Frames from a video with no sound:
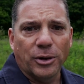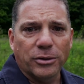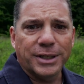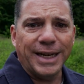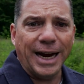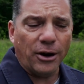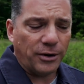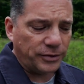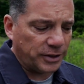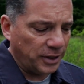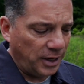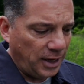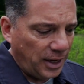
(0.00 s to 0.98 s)
about
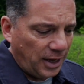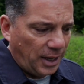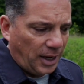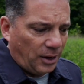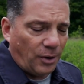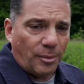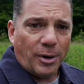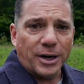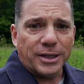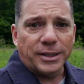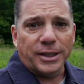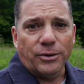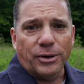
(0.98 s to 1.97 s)
tariffs. Well,
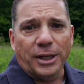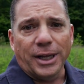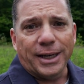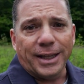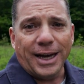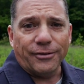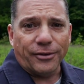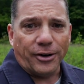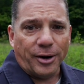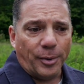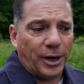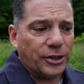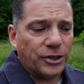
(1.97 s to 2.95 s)
markets didn't really like that
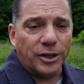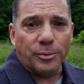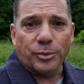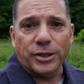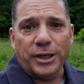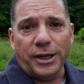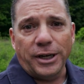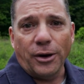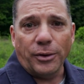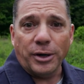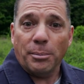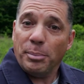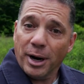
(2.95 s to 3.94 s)
very much, and they proceeded to go
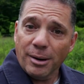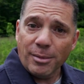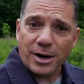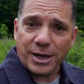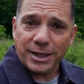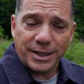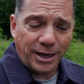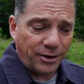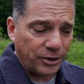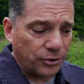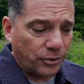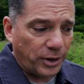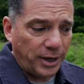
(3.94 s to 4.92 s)
into bear market
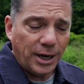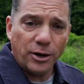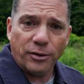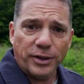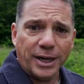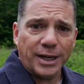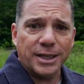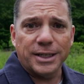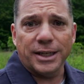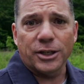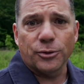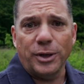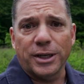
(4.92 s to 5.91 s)
territory. And over the next
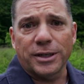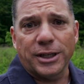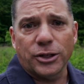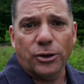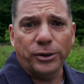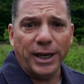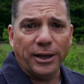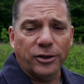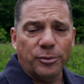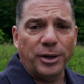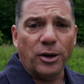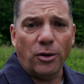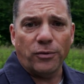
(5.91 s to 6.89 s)
6 weeks, they sold down to
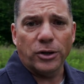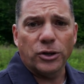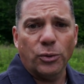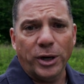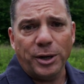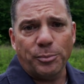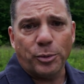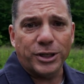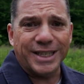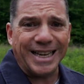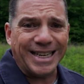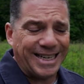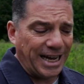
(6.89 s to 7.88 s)
being over
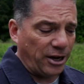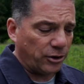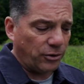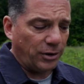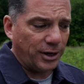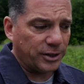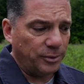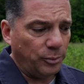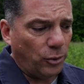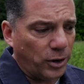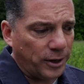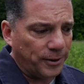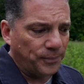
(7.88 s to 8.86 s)
20% down across the
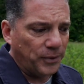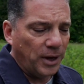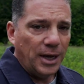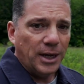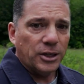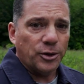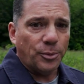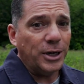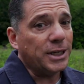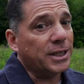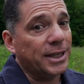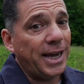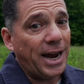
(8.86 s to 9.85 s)
board. So pretty
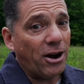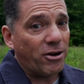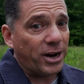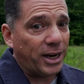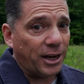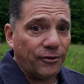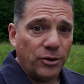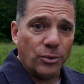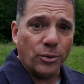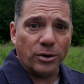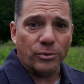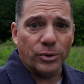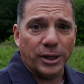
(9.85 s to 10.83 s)
scary if you
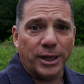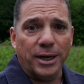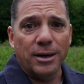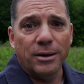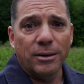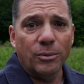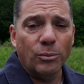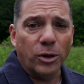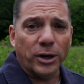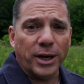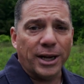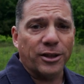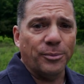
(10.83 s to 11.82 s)
weren't really
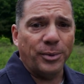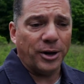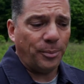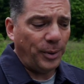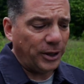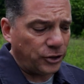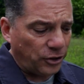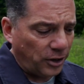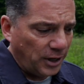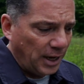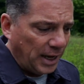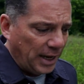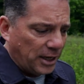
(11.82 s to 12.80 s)
looking at the bigger picture.
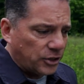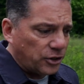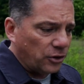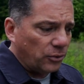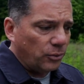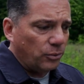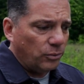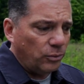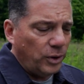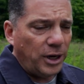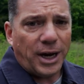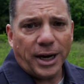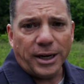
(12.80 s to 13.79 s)
So
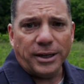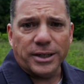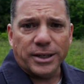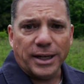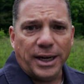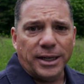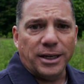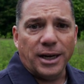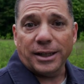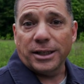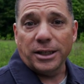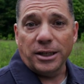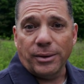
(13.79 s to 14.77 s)
we kind of decided
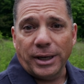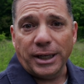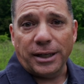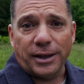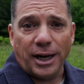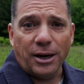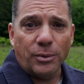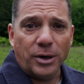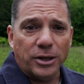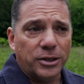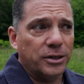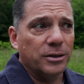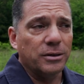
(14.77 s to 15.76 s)
not to do anything
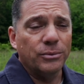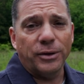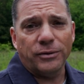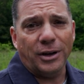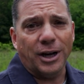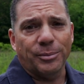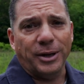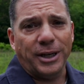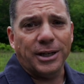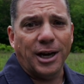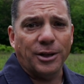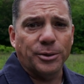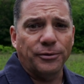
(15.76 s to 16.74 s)
because we've talked many
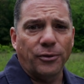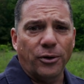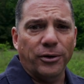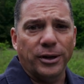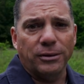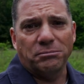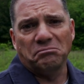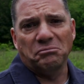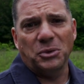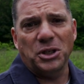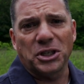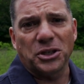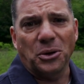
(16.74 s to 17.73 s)
times before that
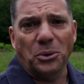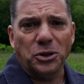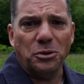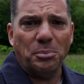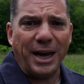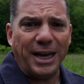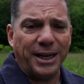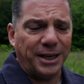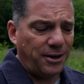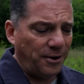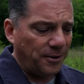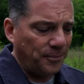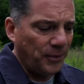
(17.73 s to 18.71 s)
we just don't do panic
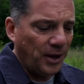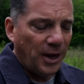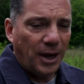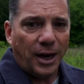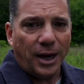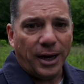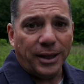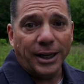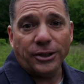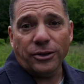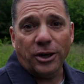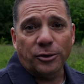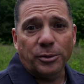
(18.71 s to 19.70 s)
here. And that
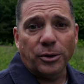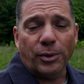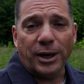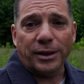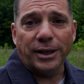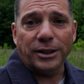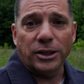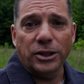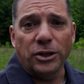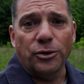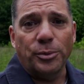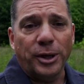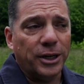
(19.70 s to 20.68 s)
turned out to be the right thing to
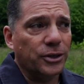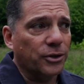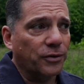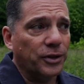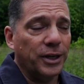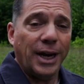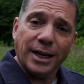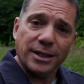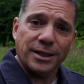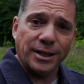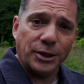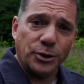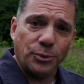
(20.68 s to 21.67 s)
do, because over the next
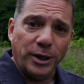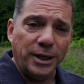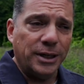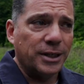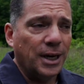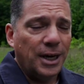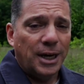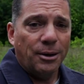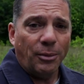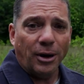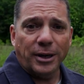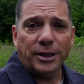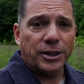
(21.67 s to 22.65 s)
6 weeks,
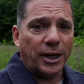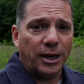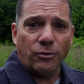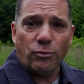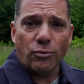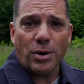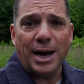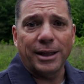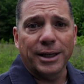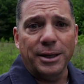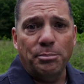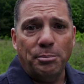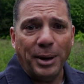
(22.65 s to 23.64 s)
markets kind of
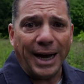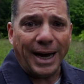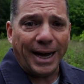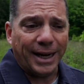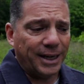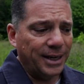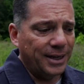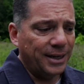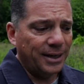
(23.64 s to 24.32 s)
rallied back,